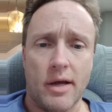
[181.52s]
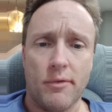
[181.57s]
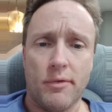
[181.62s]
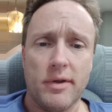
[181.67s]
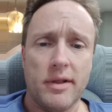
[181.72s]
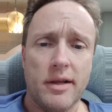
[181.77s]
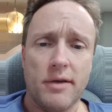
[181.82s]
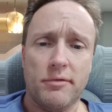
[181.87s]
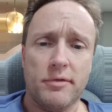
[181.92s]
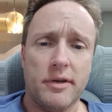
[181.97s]
have we
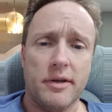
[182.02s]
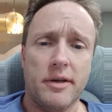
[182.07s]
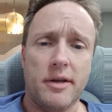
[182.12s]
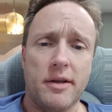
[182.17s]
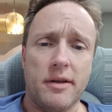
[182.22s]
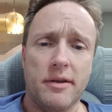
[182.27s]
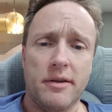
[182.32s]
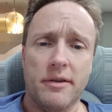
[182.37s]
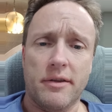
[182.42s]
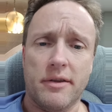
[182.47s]
lived
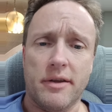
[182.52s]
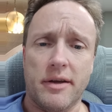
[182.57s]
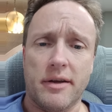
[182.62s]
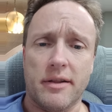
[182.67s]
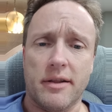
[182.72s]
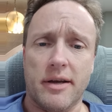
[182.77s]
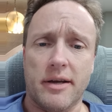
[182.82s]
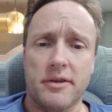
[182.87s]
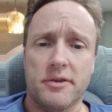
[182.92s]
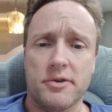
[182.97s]
anything
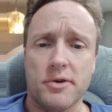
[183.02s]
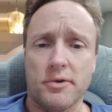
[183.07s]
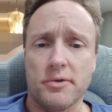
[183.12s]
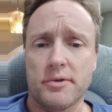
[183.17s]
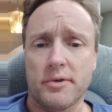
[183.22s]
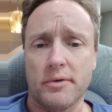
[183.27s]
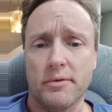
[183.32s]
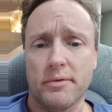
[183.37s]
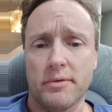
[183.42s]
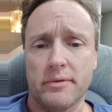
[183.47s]
like
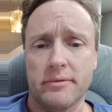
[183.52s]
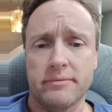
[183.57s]
Joseph?